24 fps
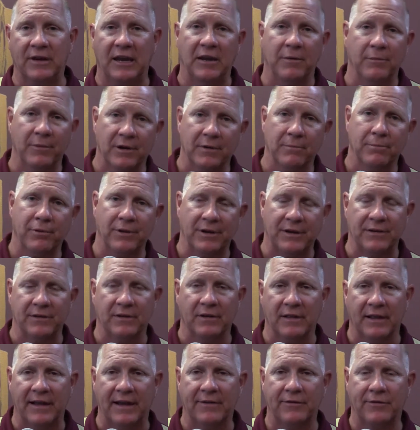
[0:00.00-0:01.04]
Came in and played in
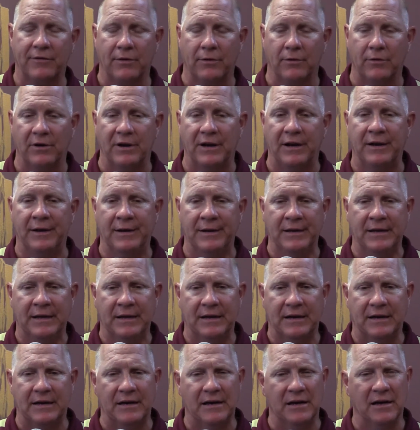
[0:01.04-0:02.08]
the last three.
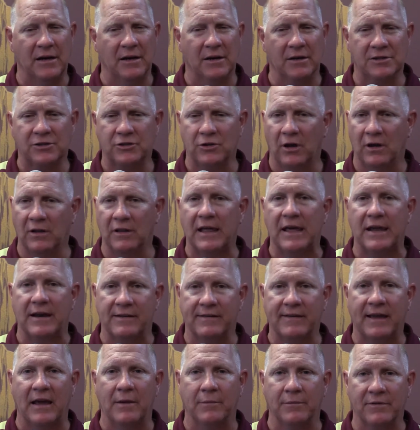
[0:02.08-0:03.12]
Uh, saw a lot
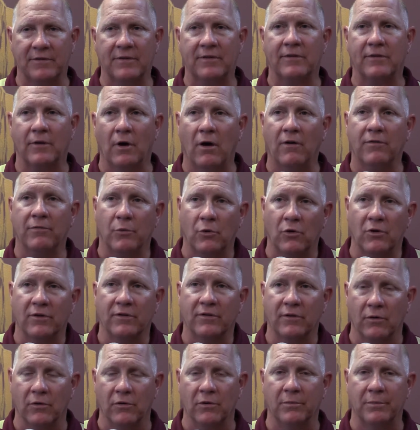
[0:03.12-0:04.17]
of time as a sophomore.
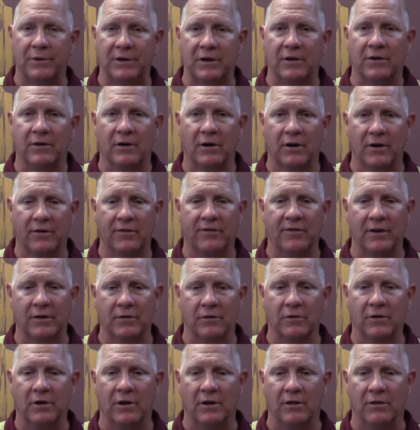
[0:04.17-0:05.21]
Is going to be our, our
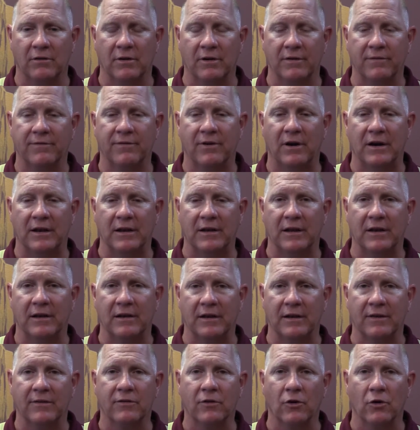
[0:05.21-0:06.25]
signal caller on Friday night
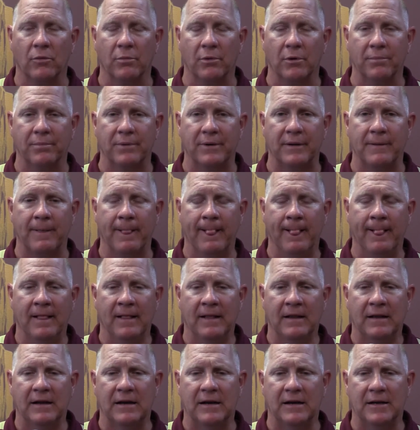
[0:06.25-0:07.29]
against Hobart, but.
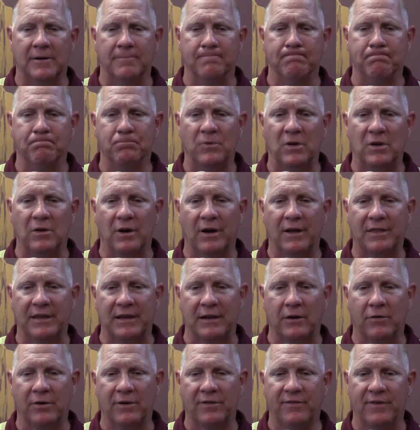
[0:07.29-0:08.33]
Um, you know, I
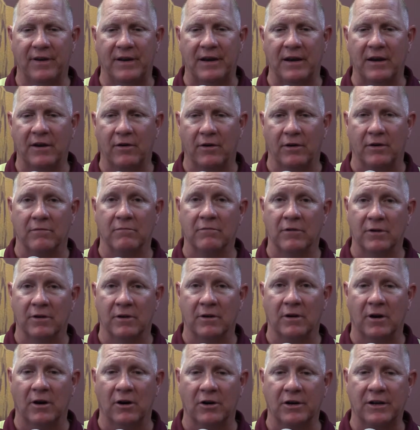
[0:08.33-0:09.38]
think Chris Van Eckern,
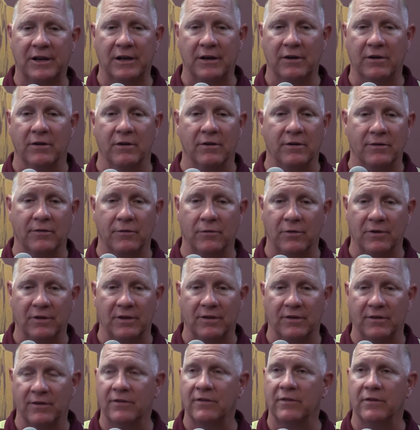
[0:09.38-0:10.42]
uh, our kicker, has
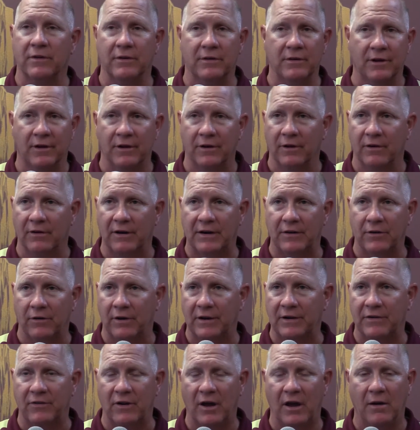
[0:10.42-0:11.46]
really just done a great,
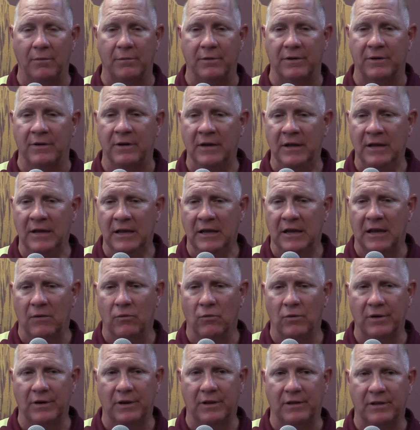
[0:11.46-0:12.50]
great job. And
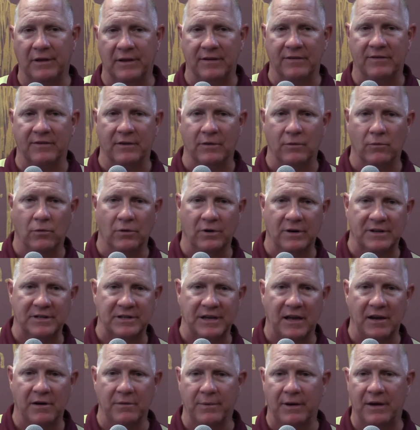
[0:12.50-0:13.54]
and one of the things that that we're
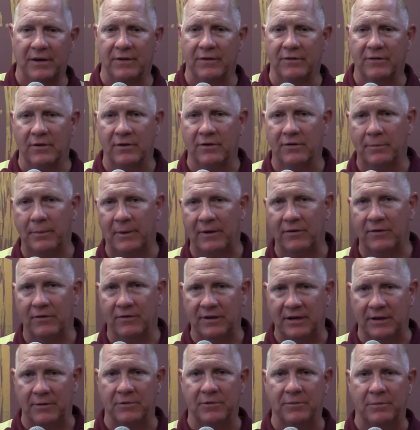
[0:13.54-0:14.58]
excited about is our special
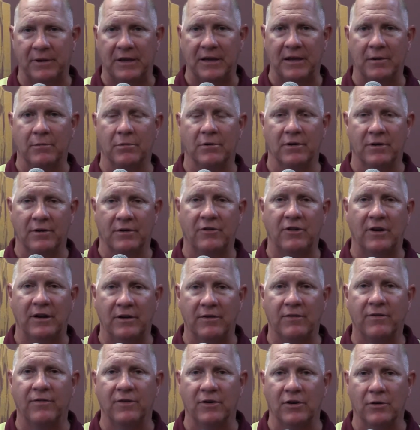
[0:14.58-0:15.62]
teams being able to
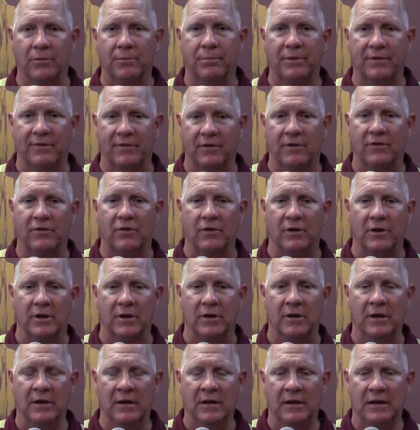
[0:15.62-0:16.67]
change field position,
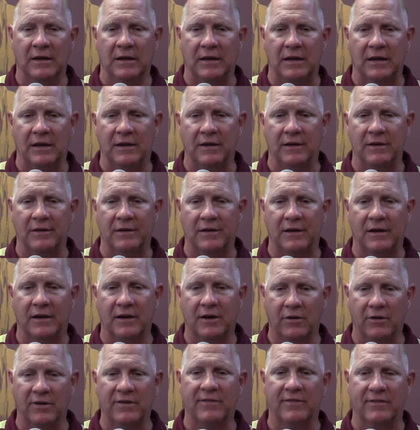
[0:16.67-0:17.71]
and and uh,
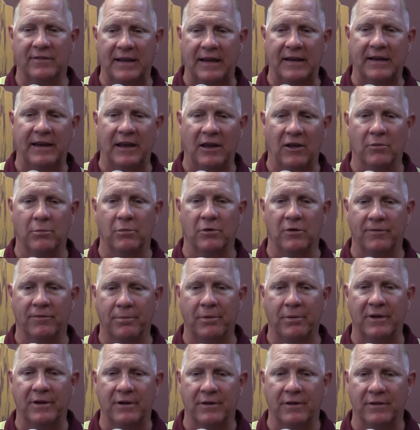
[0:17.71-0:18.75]
Chris is that caliber of
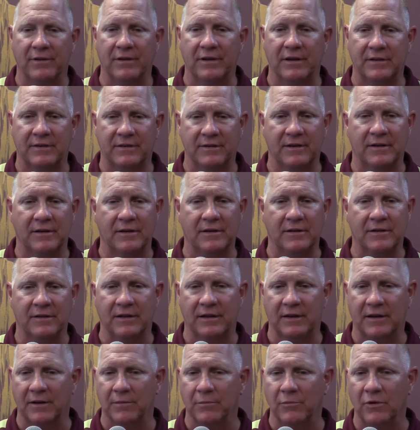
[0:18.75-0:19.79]
player that uh,
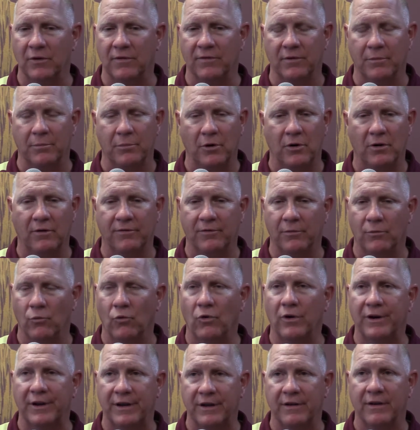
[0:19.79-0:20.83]
that can move the ball from
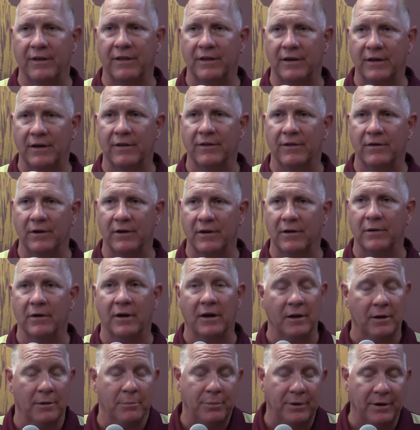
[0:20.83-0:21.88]
one end to the other on a,
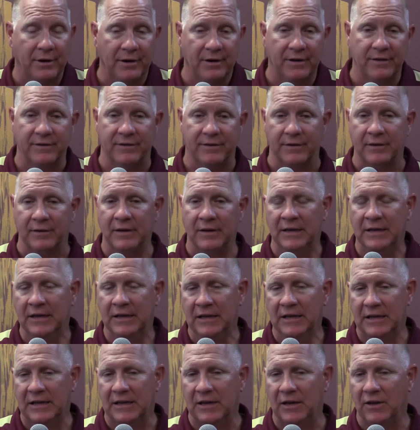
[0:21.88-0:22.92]
on a punt, and
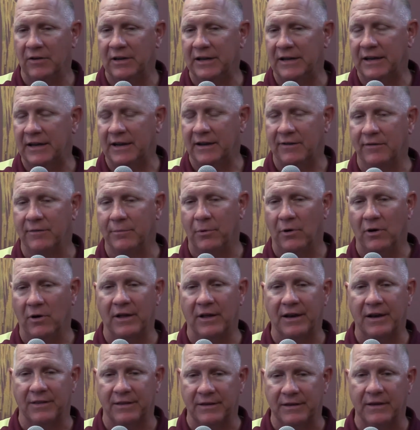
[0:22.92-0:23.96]
you know he kicks the
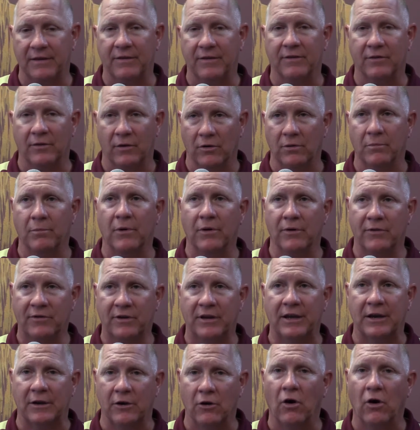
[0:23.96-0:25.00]
ball out of the end zone in most
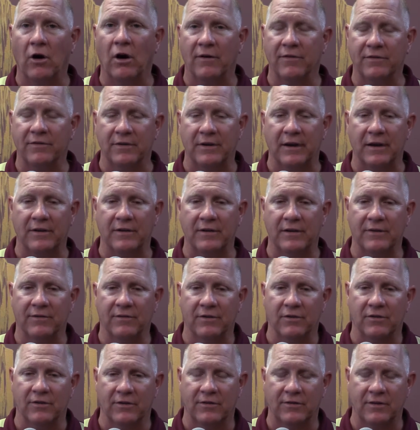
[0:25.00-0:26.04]
kickoffs, not
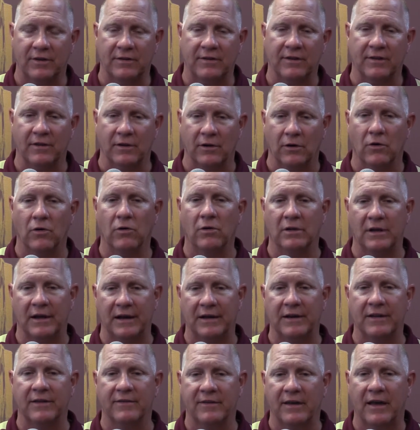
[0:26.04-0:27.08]
even just to the goal
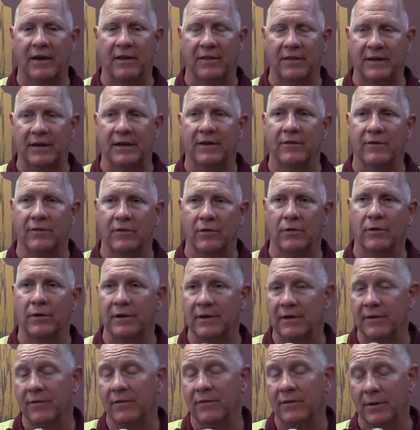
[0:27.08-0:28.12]
line. It's out of the end zone,
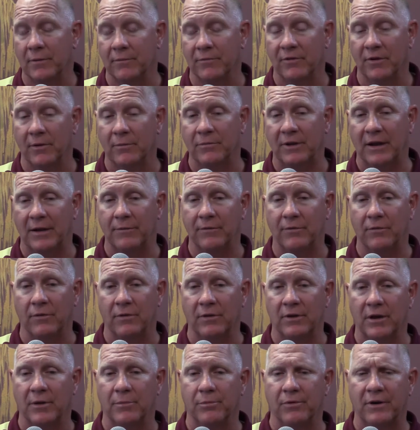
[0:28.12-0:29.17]
and even sometimes through
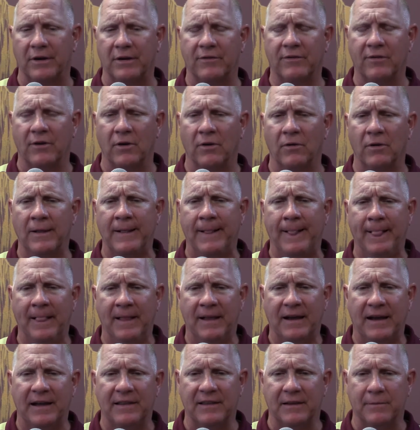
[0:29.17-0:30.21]
the upright. So,
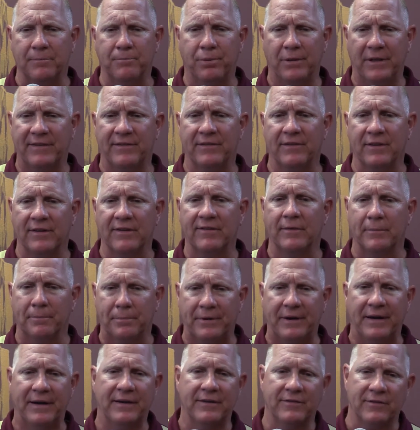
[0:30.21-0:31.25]
I think pleasantly
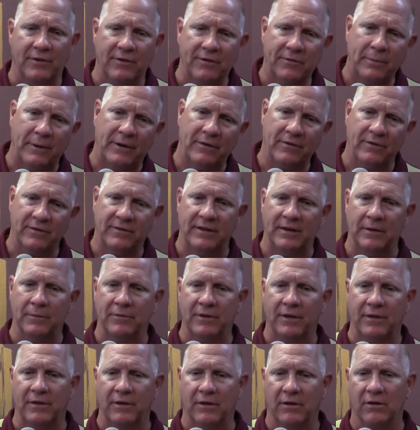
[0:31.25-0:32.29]
surprised. Our special
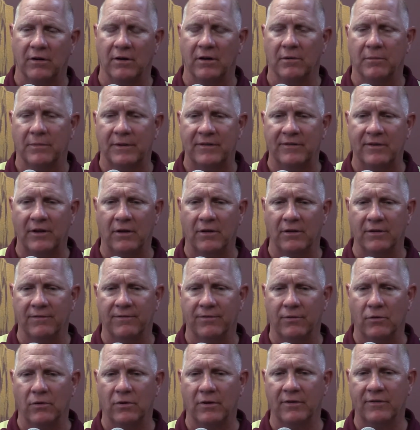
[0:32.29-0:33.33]
teams, I think, are going to be solid
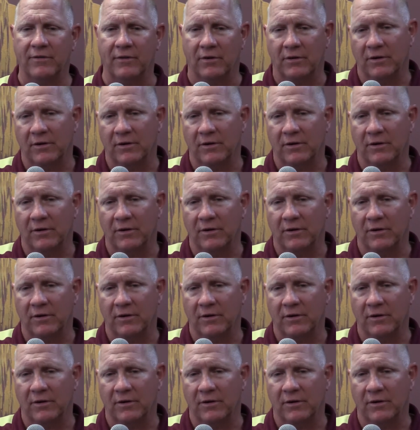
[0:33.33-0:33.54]
for us.